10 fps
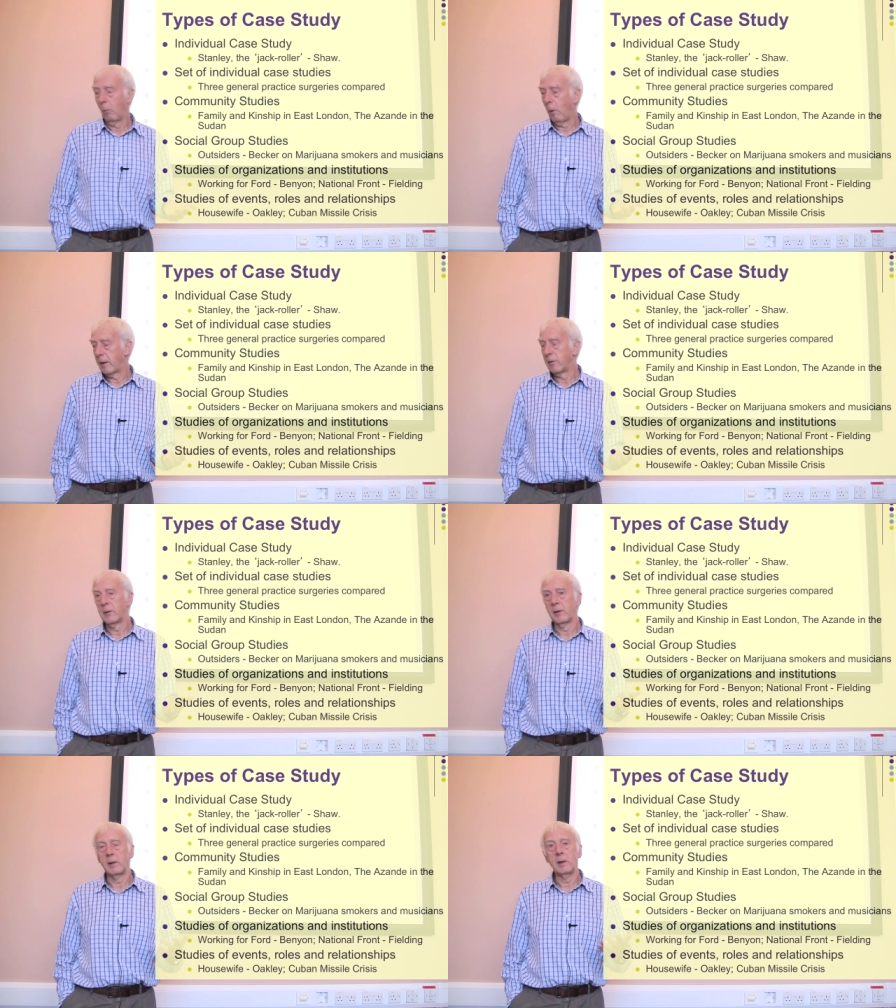
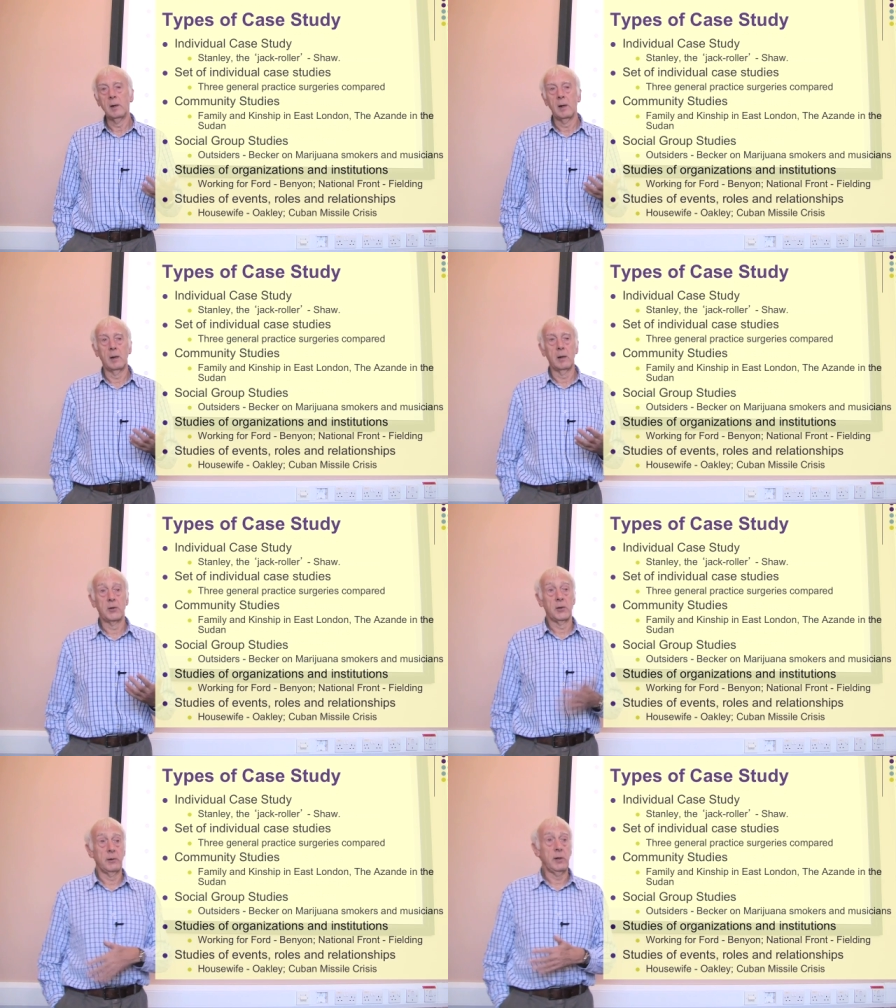when the
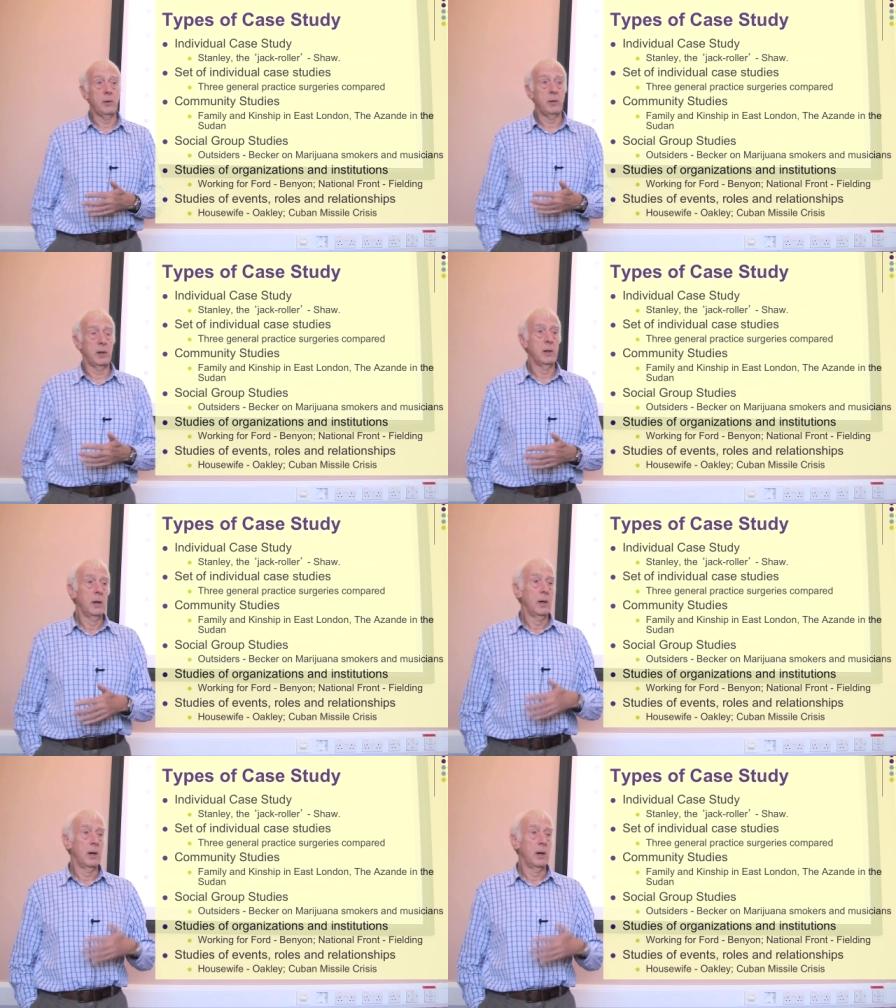Soviet Union